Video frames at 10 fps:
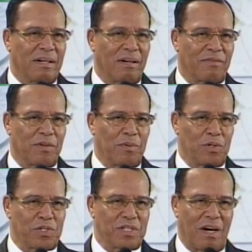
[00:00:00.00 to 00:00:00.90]
of the
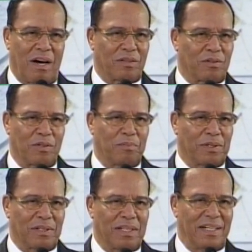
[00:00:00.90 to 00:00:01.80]
most
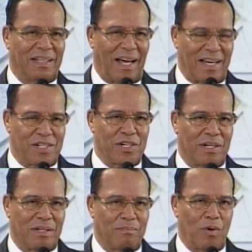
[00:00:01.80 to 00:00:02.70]
honorable
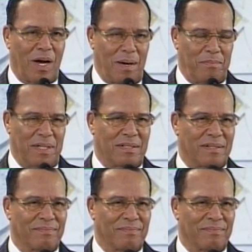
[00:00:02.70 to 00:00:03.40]
Elijah Muhammad,